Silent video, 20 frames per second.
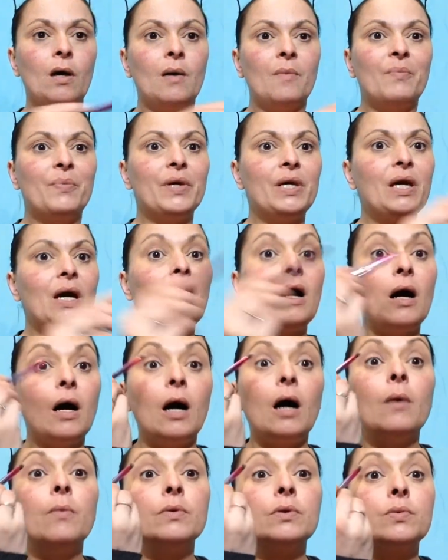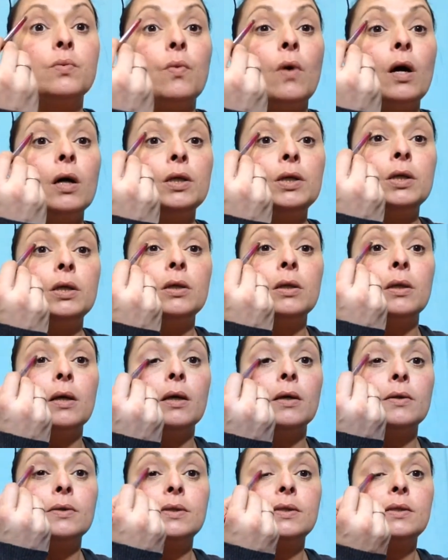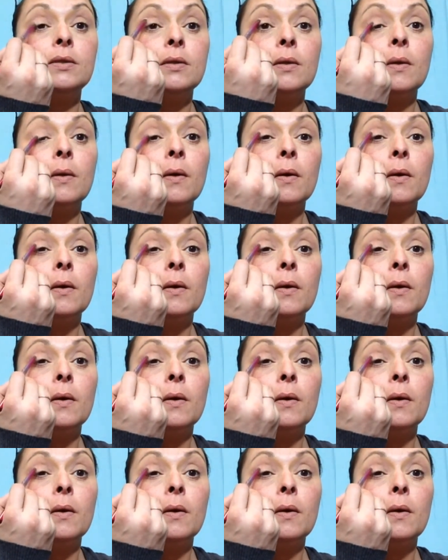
But yeah, I was watching this